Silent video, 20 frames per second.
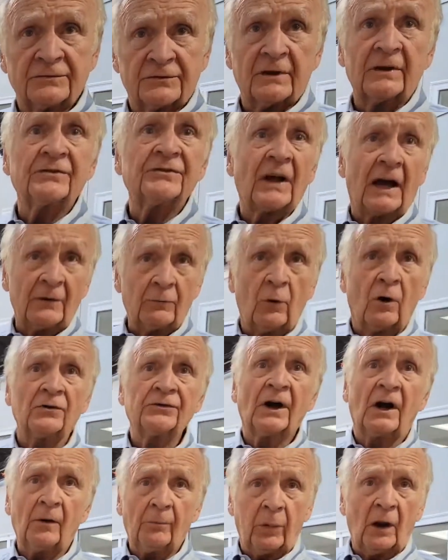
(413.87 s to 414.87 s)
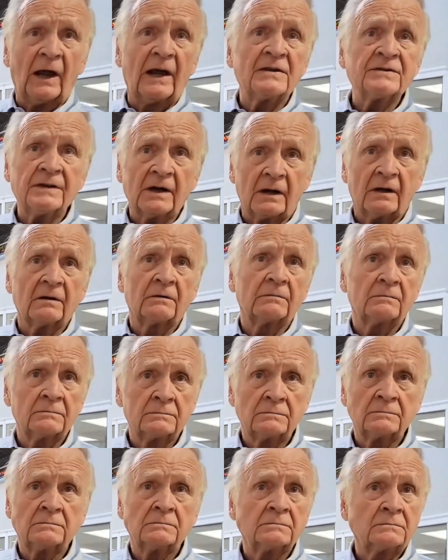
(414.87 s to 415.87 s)
the sidewalls are plastic.
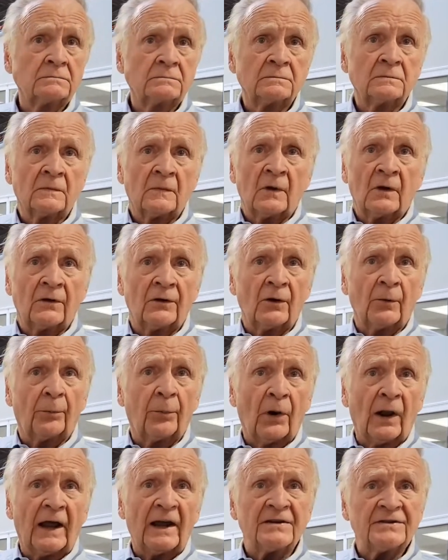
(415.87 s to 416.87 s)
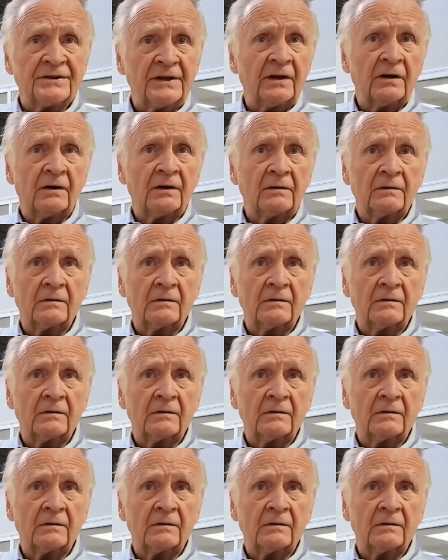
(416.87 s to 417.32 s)
They're plastic.